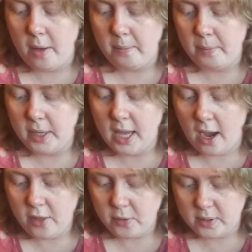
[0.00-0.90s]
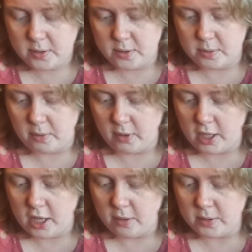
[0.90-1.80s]
But yeah, I thought this would just be really
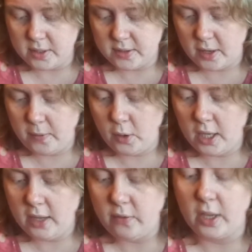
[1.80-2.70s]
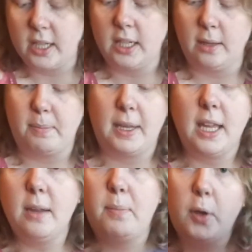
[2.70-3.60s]
cute. So if you're looking for like a little
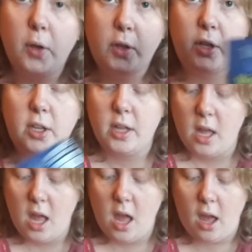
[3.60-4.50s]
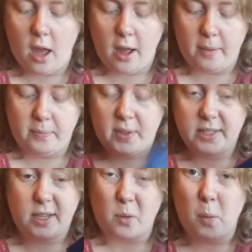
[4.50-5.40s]
beginner book,
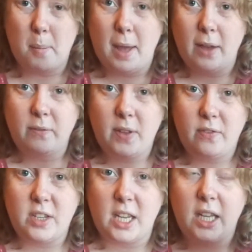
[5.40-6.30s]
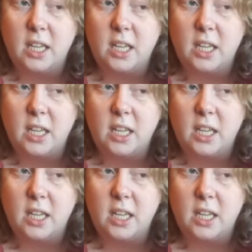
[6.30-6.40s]
that's like £1.50.